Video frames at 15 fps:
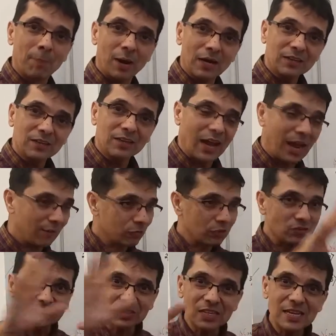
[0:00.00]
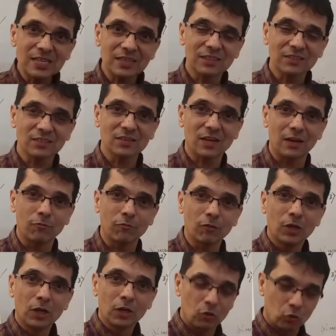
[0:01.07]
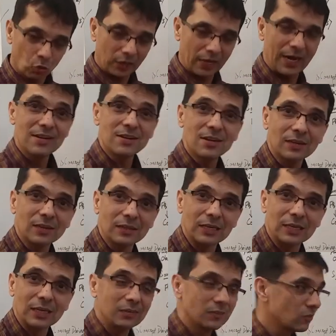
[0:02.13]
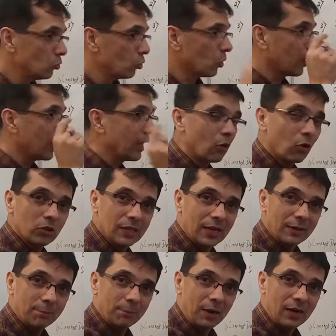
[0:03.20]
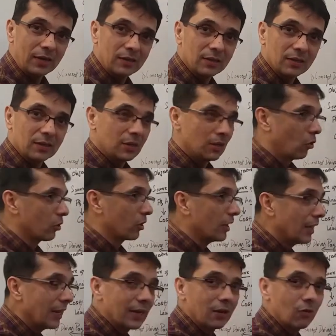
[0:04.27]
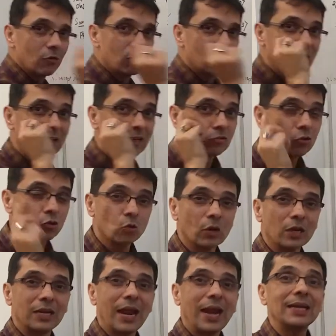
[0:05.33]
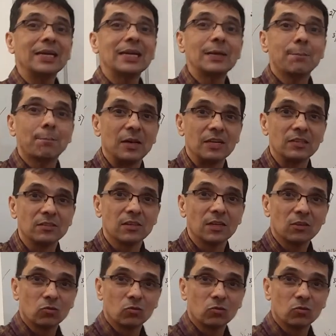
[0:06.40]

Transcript: But after seeing that stuff, you don't enter the details, you click on that part or a link which takes you to a landing page.